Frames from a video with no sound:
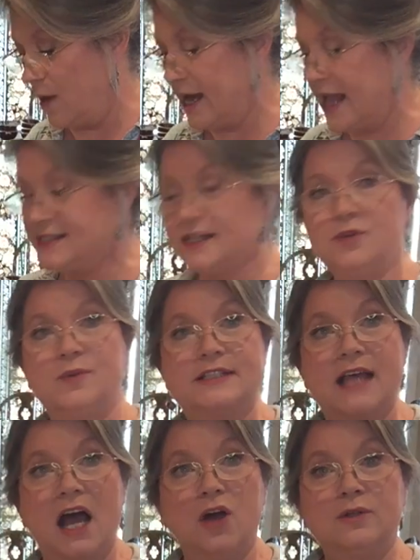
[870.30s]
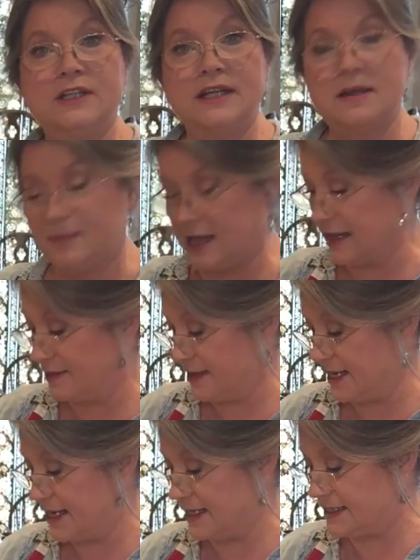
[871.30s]
what I do is hold it up like
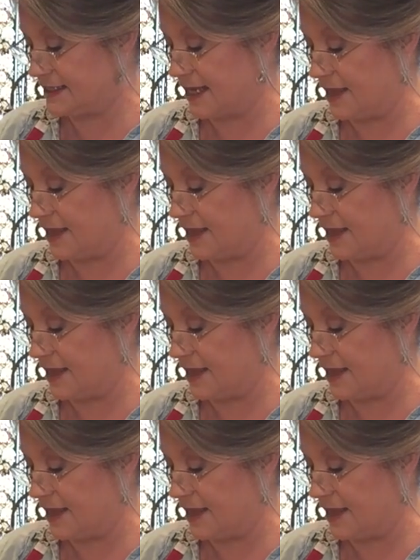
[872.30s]
this,